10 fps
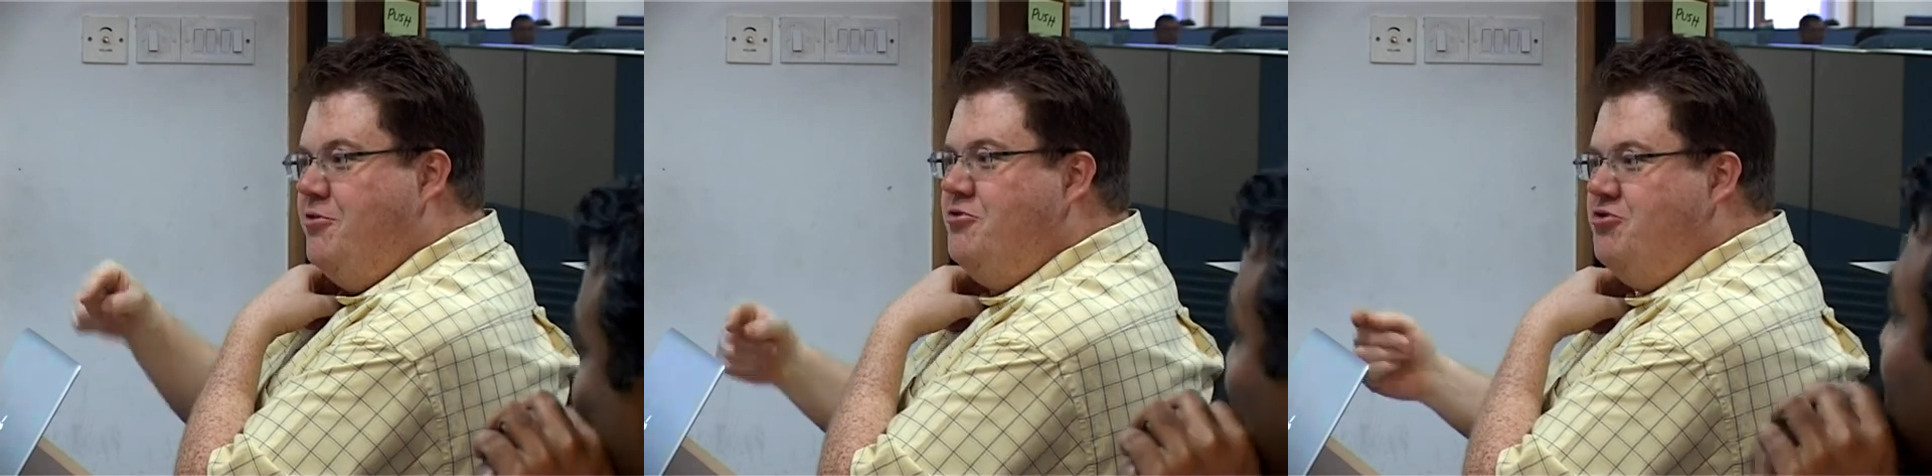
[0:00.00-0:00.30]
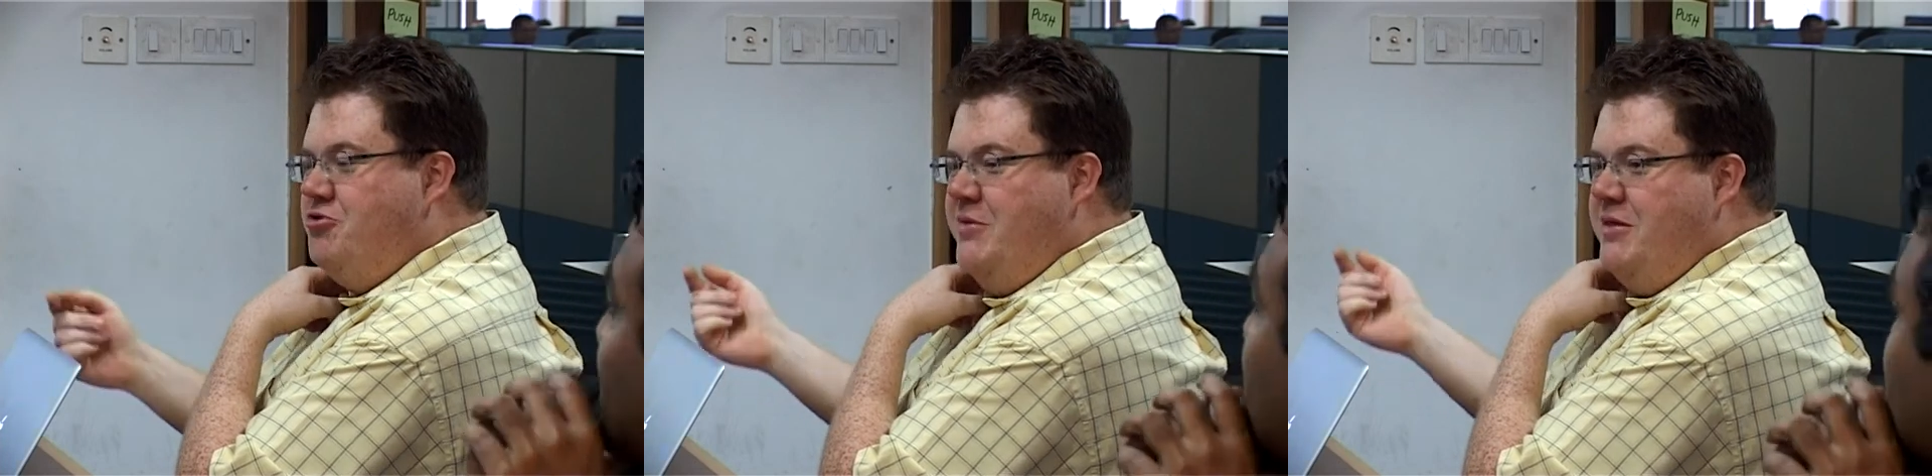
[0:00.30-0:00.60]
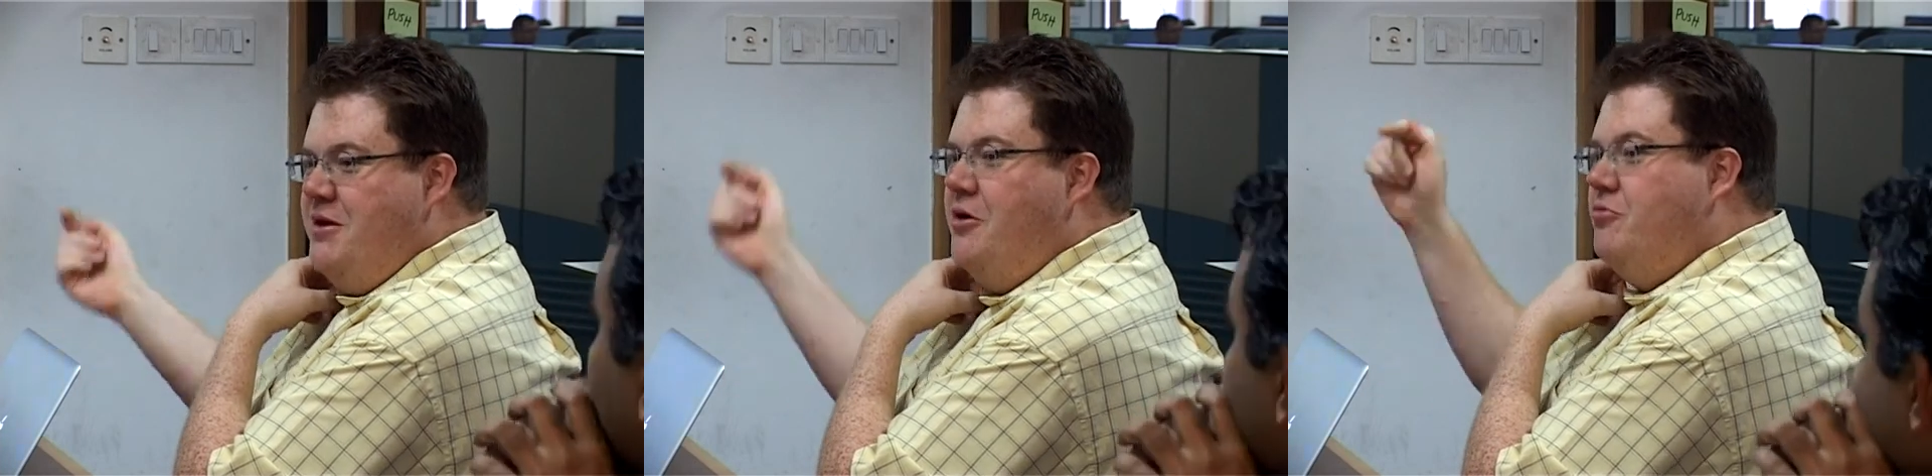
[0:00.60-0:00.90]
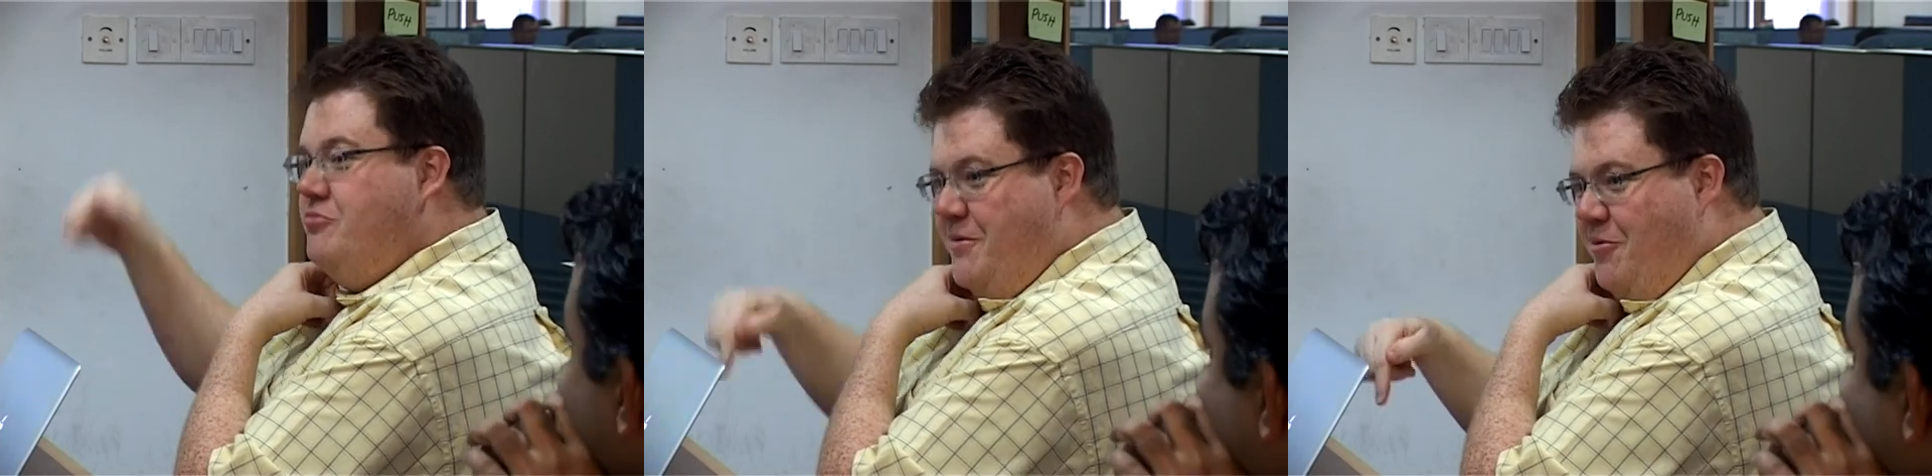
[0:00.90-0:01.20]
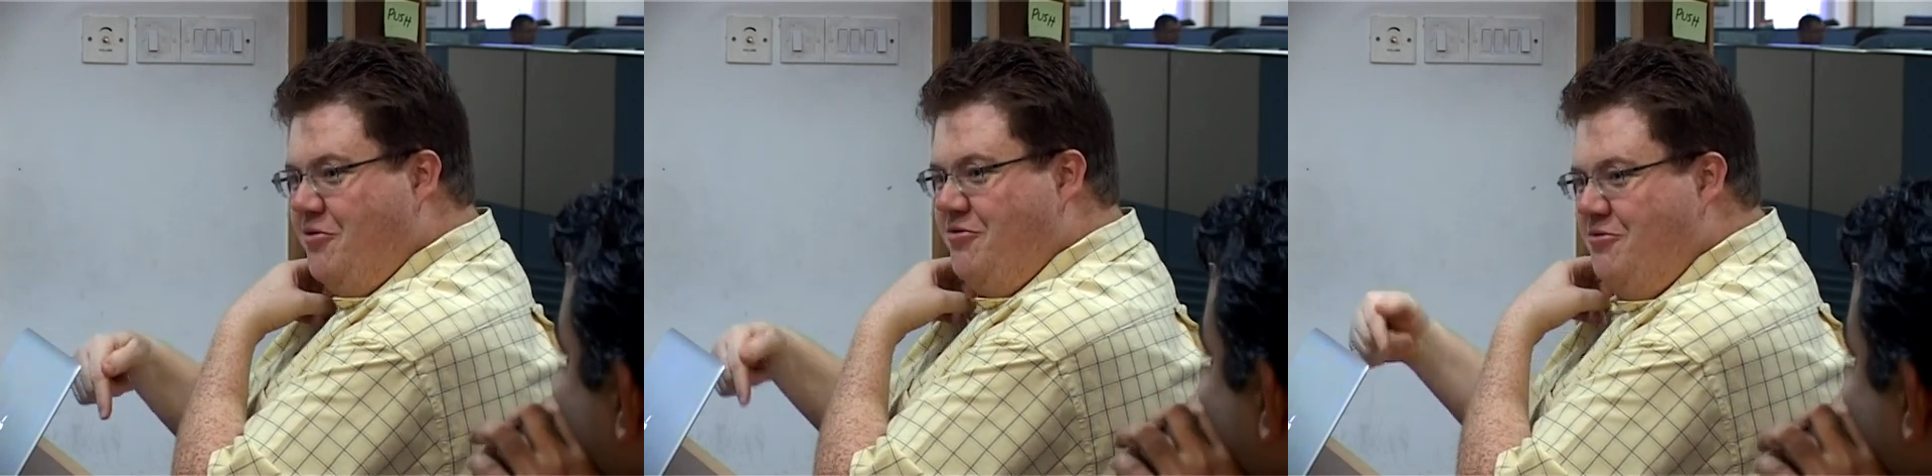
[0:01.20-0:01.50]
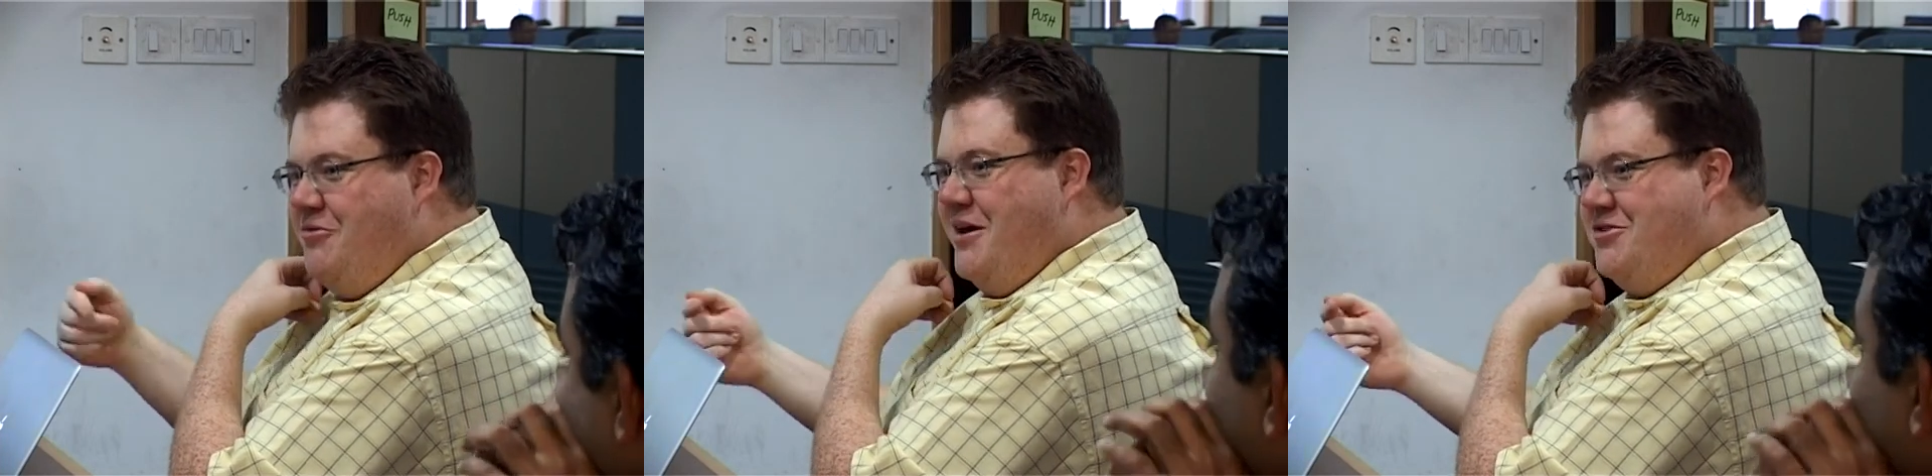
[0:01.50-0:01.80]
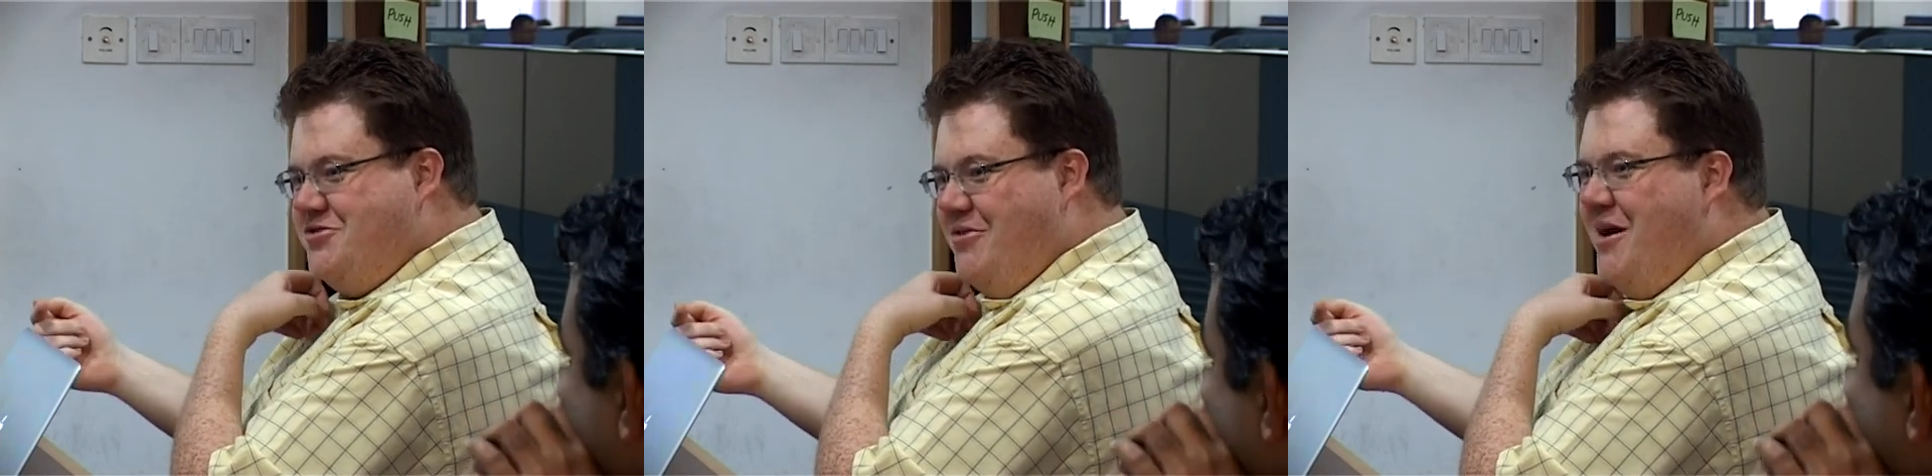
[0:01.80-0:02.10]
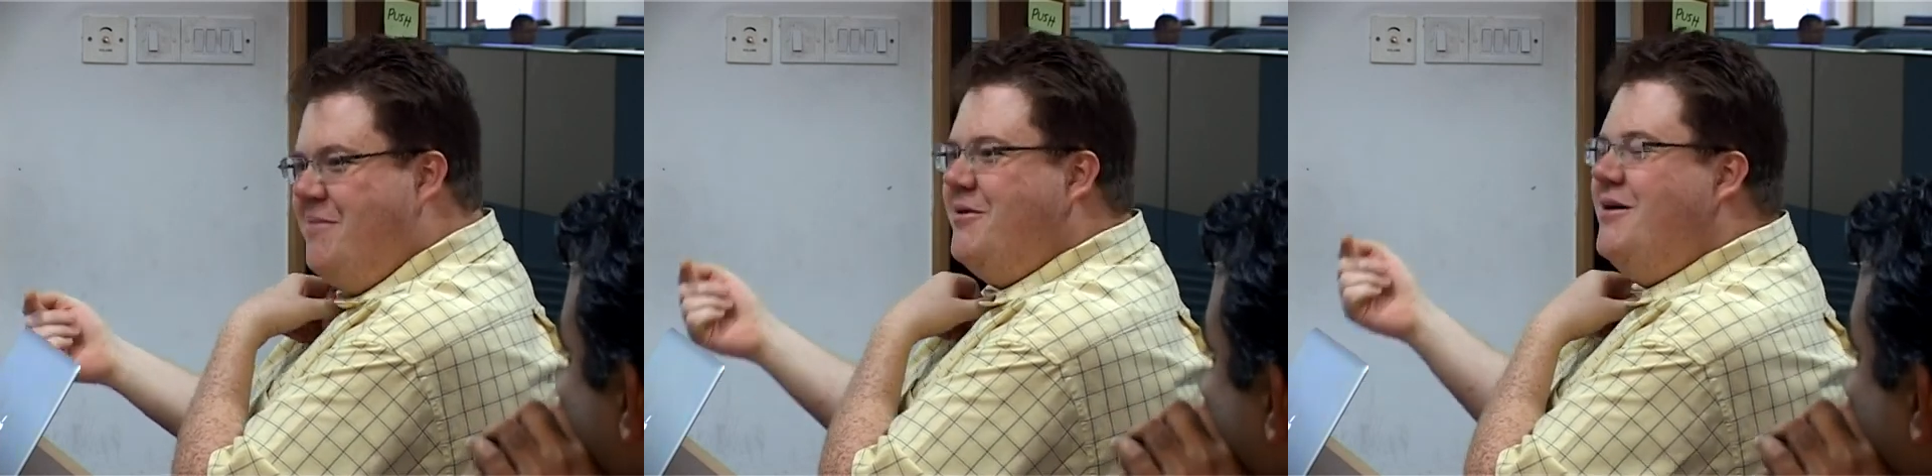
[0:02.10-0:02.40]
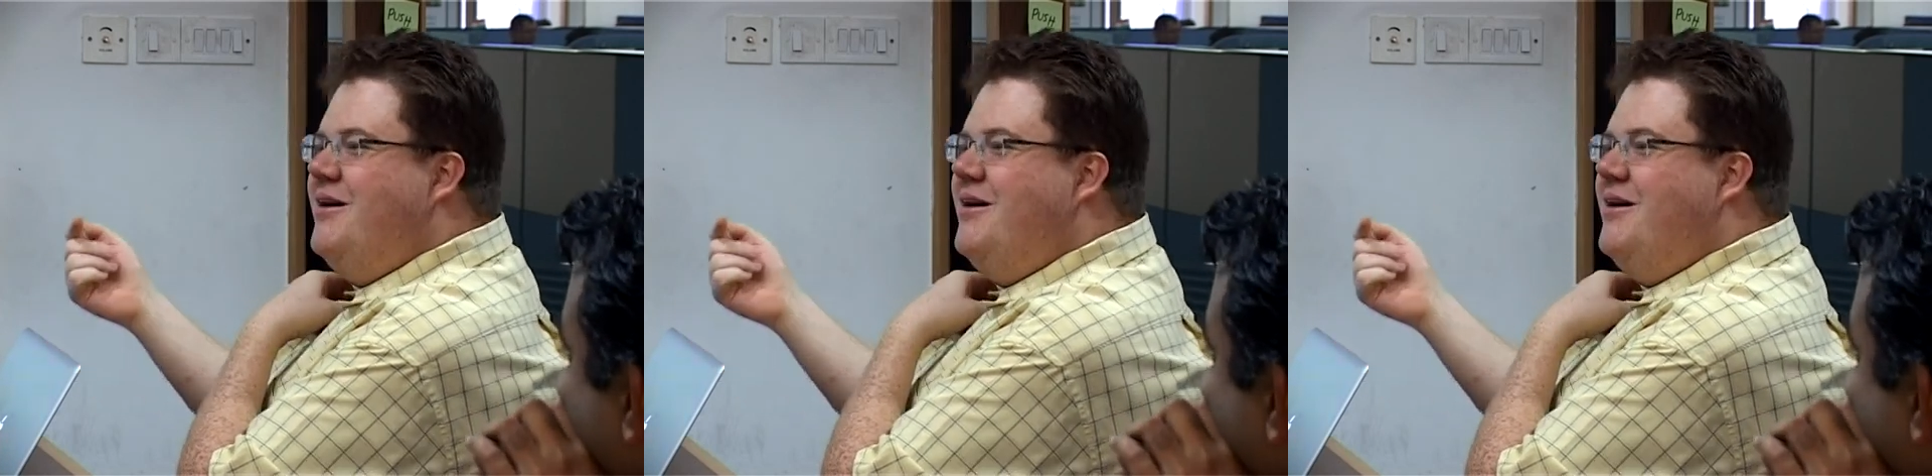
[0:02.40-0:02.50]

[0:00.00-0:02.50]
You should be the only person who tests your app.